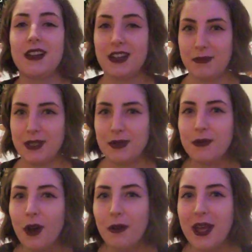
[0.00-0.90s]
Leave me
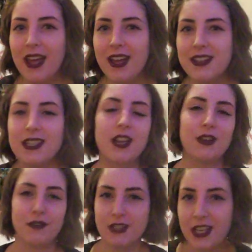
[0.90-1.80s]
some comments. I'd
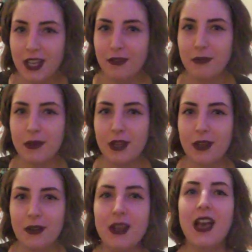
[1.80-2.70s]
love to hear from
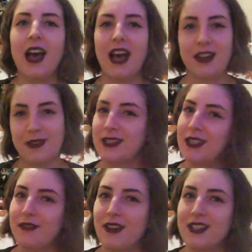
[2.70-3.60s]
you, and I'll
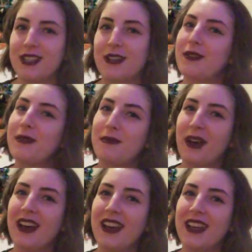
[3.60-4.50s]
see you very soon.
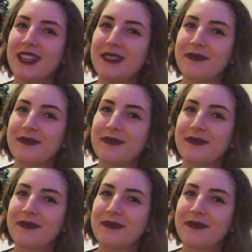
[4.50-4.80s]
Bye!